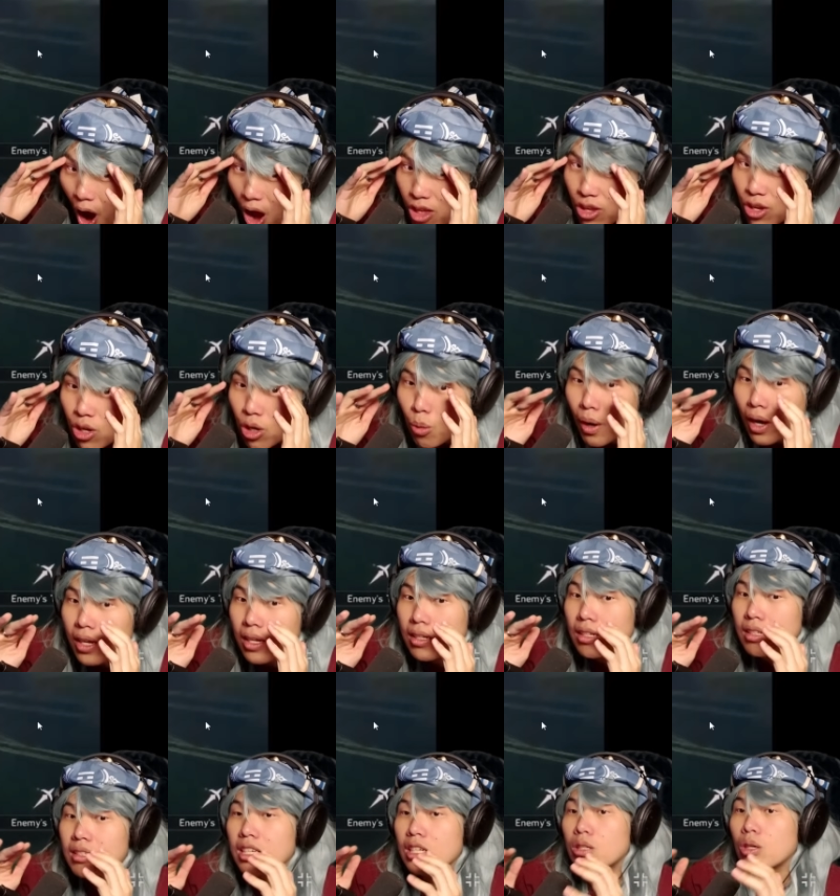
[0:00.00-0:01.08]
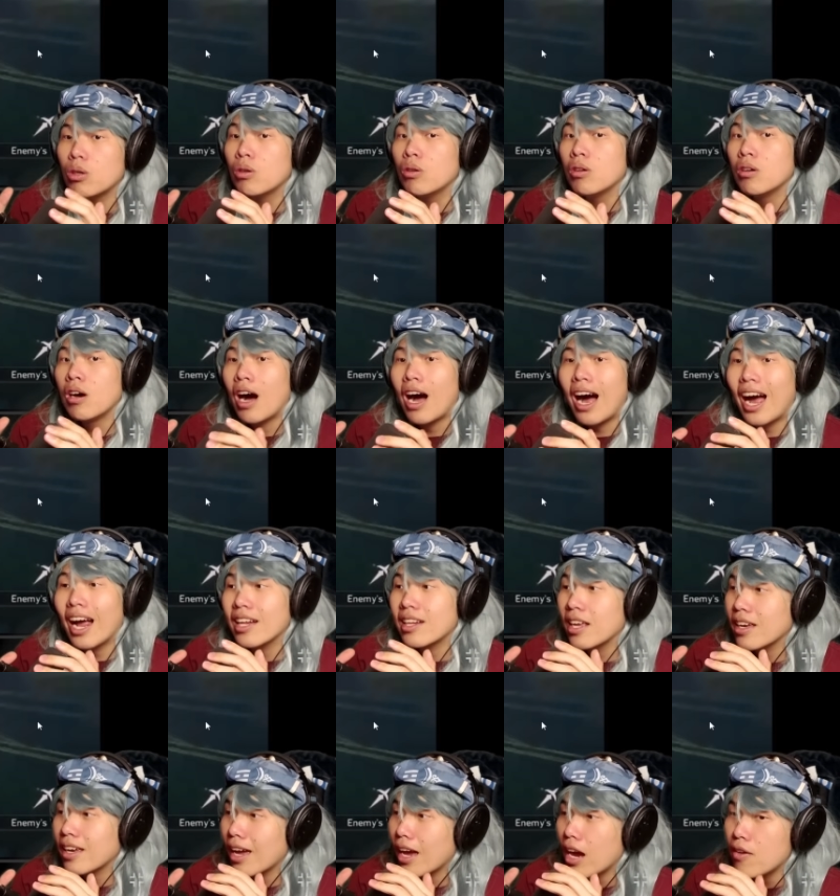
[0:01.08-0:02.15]
You know what, Dito? I
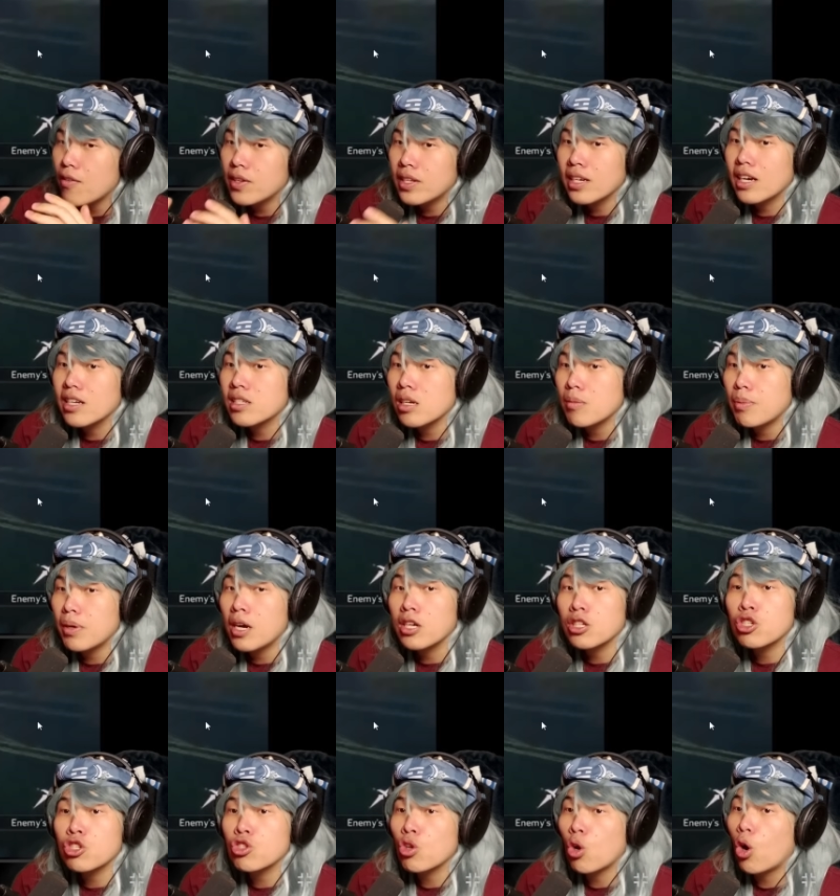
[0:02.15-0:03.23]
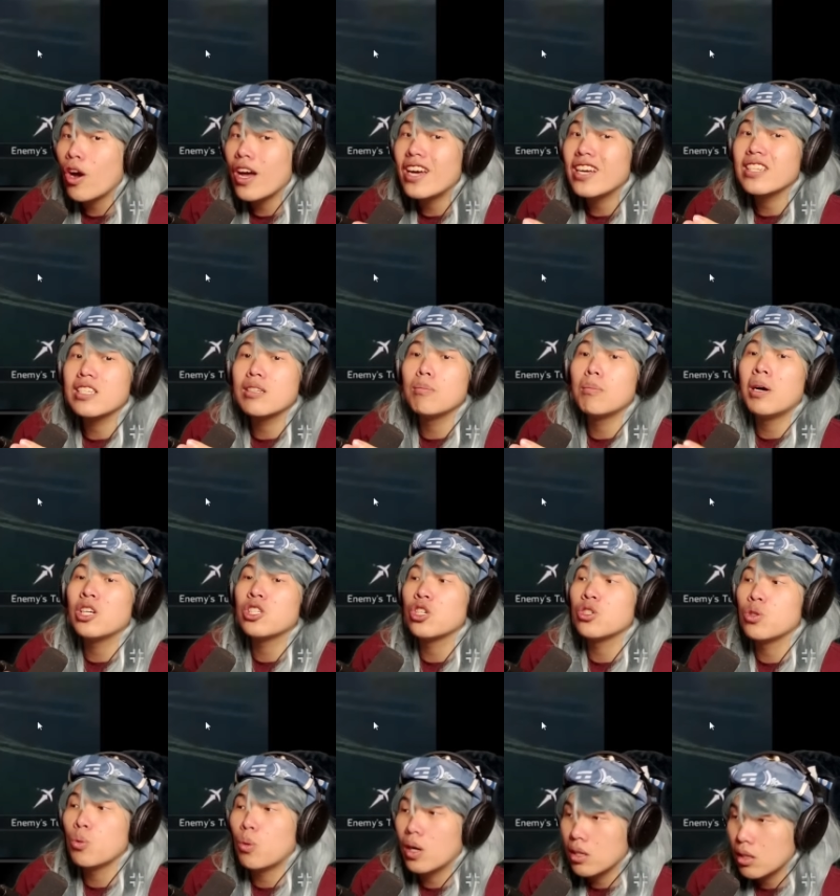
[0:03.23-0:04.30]
take everything I said back. Store as much as
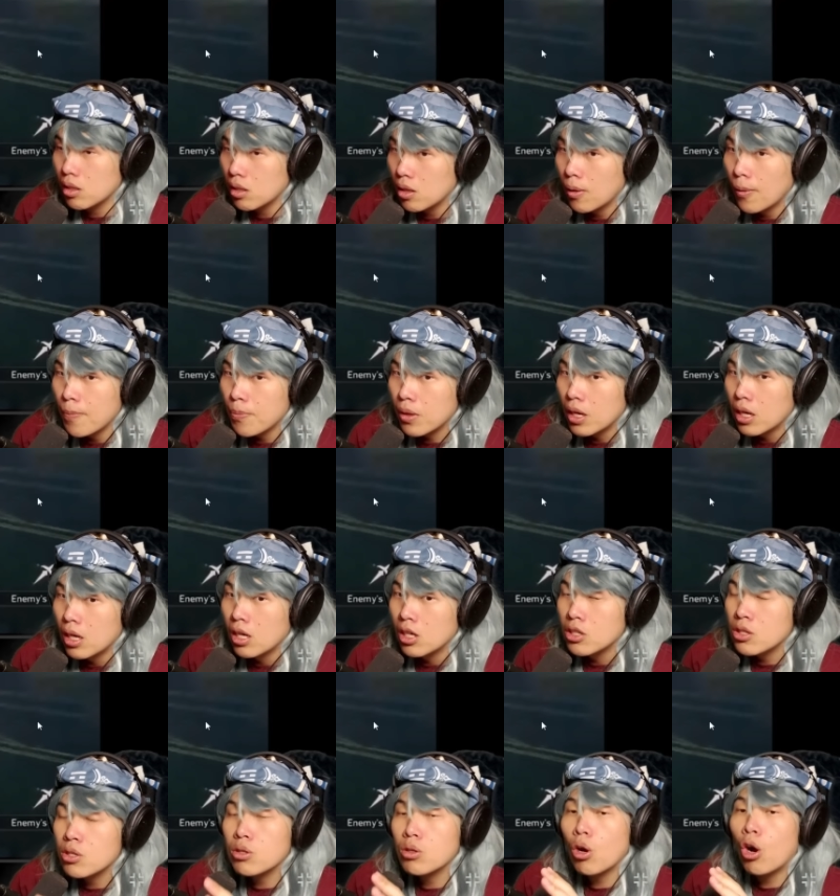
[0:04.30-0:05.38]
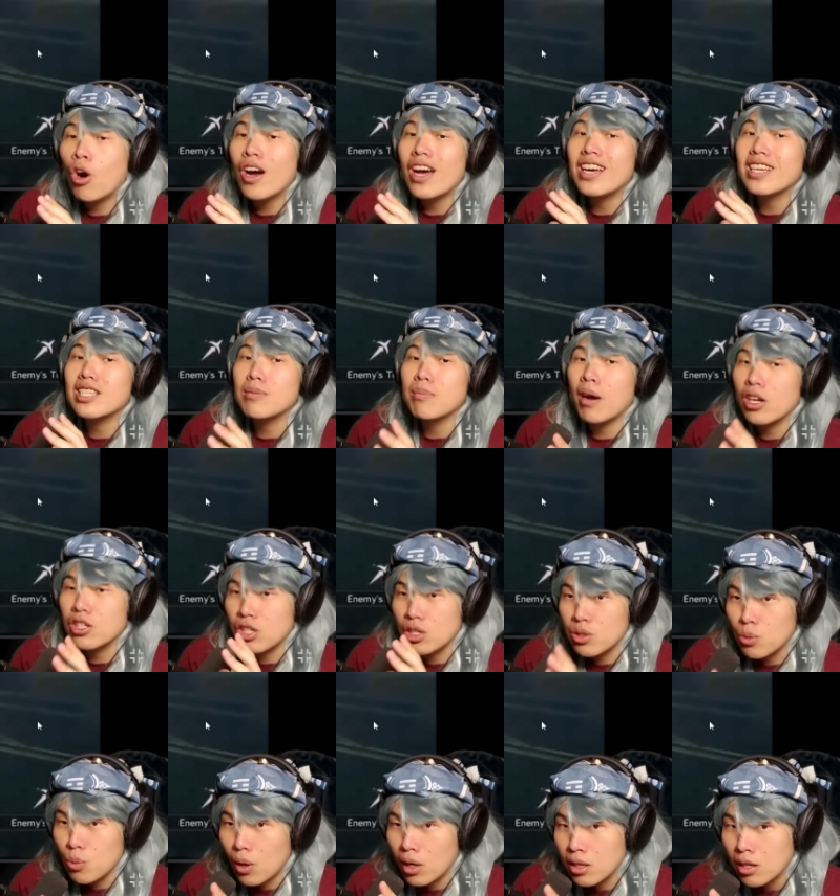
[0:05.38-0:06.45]
you want. Store as much as
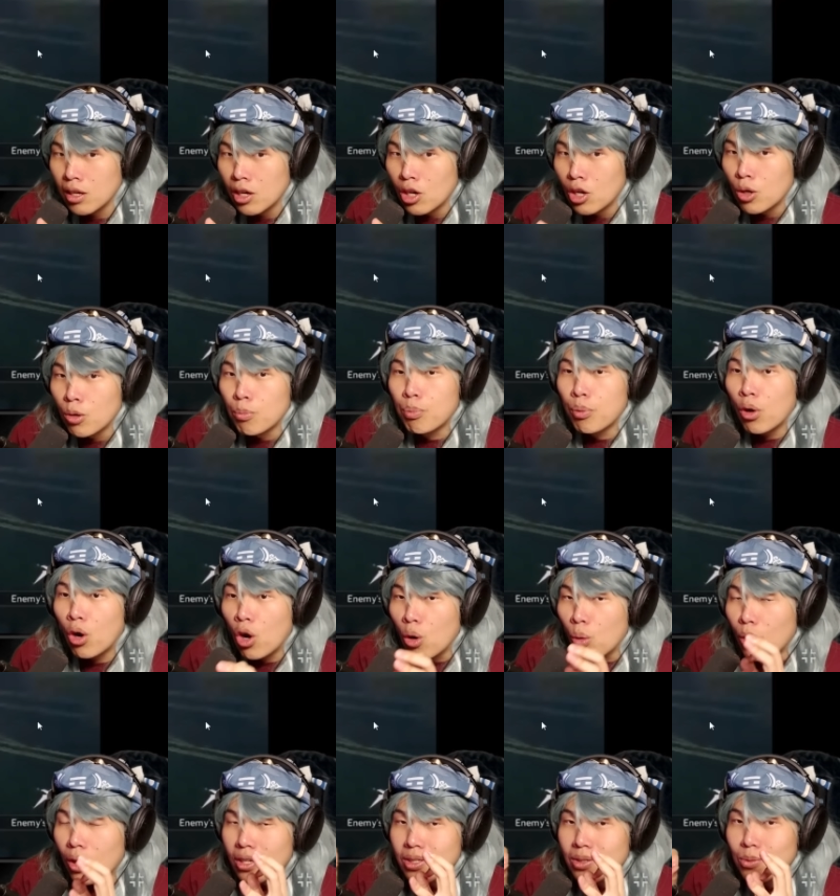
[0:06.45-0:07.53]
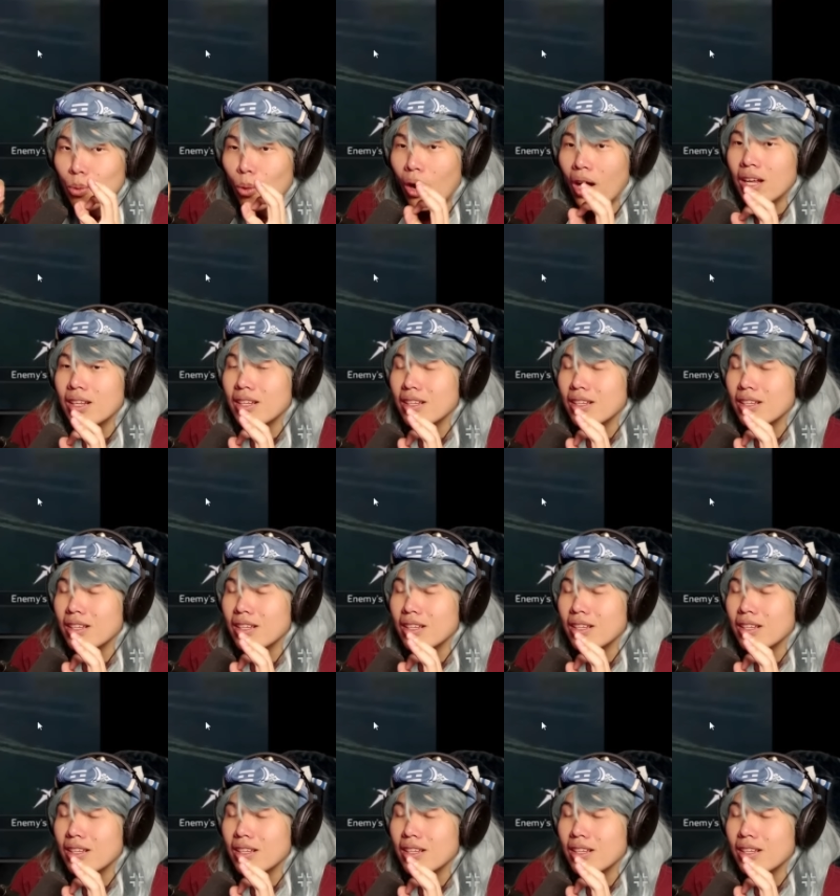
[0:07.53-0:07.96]
you want. Bro was one.